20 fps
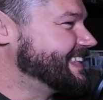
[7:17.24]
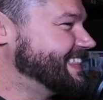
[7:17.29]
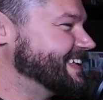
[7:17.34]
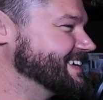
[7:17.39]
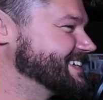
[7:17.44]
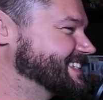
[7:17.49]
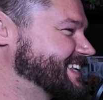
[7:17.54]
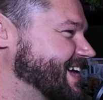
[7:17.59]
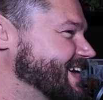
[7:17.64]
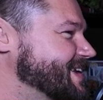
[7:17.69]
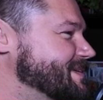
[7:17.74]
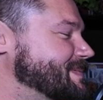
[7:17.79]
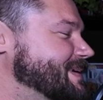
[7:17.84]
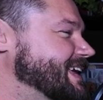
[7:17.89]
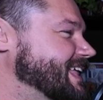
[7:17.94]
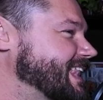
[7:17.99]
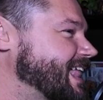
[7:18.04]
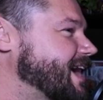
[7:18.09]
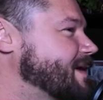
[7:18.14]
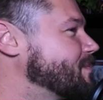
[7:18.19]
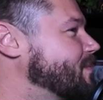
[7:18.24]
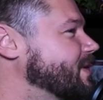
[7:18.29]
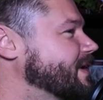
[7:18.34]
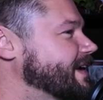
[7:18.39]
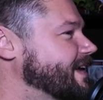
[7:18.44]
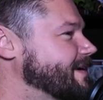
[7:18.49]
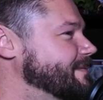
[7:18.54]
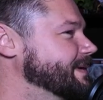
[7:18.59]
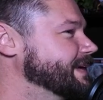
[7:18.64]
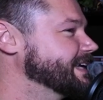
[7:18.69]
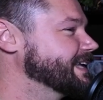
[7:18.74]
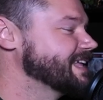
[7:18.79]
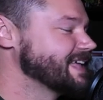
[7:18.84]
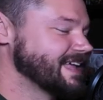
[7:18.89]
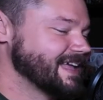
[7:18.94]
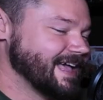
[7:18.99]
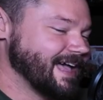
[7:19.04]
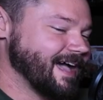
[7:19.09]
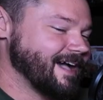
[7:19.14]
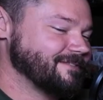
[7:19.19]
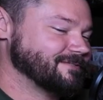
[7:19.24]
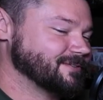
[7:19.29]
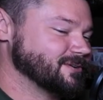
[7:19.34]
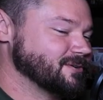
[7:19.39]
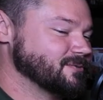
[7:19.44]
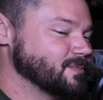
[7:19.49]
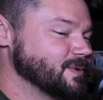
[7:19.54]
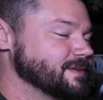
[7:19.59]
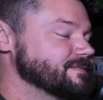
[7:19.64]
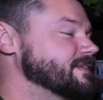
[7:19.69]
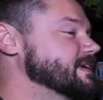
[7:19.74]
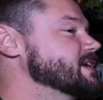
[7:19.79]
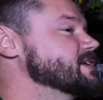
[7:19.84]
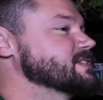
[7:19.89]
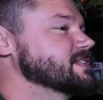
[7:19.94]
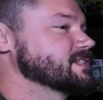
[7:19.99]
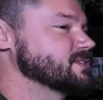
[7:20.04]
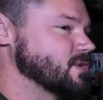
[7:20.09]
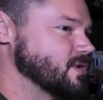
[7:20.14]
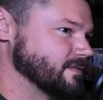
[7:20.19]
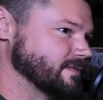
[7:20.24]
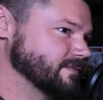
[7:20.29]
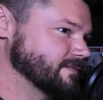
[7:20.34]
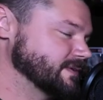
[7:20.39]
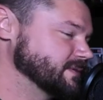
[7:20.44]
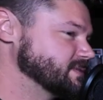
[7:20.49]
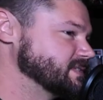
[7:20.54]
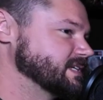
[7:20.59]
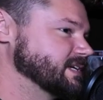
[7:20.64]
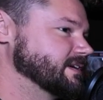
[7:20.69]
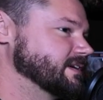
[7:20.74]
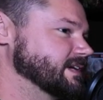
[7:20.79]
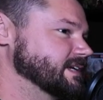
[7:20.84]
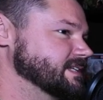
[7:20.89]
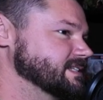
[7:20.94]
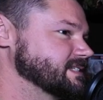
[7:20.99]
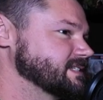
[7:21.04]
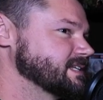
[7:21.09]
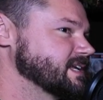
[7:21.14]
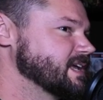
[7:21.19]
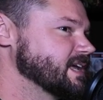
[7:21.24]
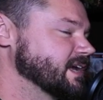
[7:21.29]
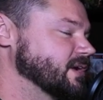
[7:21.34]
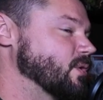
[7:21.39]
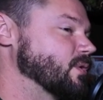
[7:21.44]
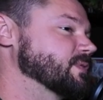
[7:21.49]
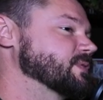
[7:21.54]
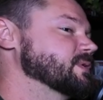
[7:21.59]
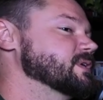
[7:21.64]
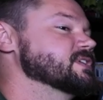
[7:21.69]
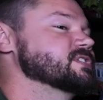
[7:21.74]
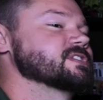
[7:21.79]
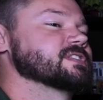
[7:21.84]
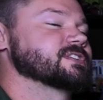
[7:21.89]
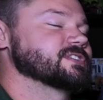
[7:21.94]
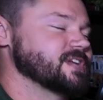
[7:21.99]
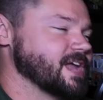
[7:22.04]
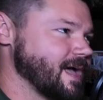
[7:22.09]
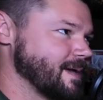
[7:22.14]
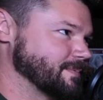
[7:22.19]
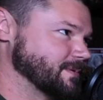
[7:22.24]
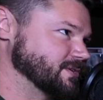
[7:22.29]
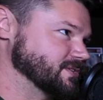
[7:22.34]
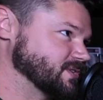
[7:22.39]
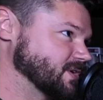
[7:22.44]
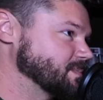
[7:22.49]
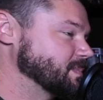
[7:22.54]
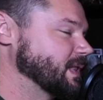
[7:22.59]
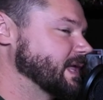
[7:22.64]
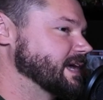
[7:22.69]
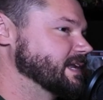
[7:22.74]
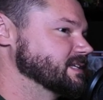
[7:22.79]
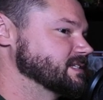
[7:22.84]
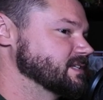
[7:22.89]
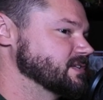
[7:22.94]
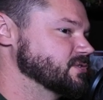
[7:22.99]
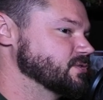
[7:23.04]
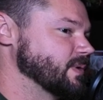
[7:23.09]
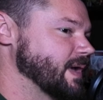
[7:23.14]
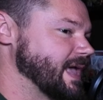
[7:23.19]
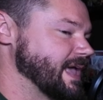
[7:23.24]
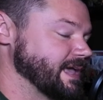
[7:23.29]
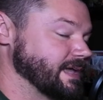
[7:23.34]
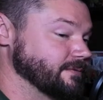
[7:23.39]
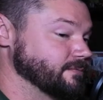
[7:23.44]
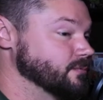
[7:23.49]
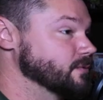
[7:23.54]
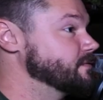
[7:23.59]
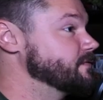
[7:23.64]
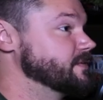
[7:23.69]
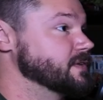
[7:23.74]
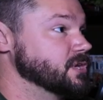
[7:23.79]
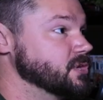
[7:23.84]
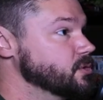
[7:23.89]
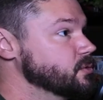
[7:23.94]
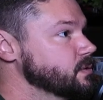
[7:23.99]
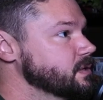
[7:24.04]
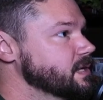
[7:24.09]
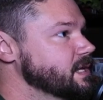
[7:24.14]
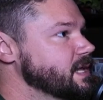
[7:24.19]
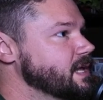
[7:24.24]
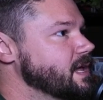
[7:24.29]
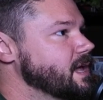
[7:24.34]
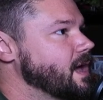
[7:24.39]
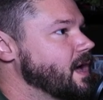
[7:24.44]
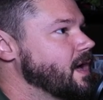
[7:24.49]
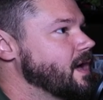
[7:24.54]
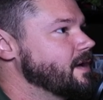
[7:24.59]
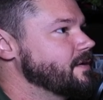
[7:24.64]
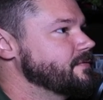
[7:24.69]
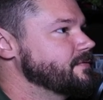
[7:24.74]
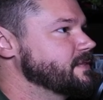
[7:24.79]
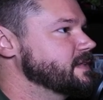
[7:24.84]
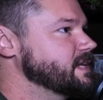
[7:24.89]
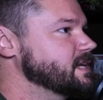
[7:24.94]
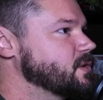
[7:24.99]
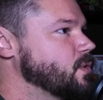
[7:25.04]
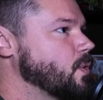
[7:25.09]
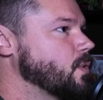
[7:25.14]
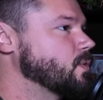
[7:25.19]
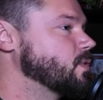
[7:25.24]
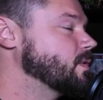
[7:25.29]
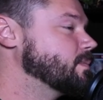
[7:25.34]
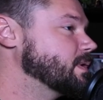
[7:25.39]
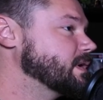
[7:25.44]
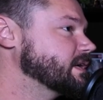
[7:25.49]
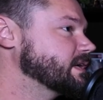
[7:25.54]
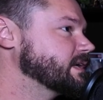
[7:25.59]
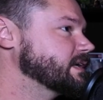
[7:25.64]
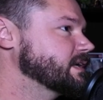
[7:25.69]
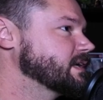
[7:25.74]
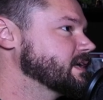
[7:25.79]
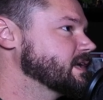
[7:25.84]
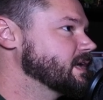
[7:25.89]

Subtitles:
There's going to be a lot more coming after we finish this overview series, going through each of the chapters. Our plan is to do a review of the core rulebook.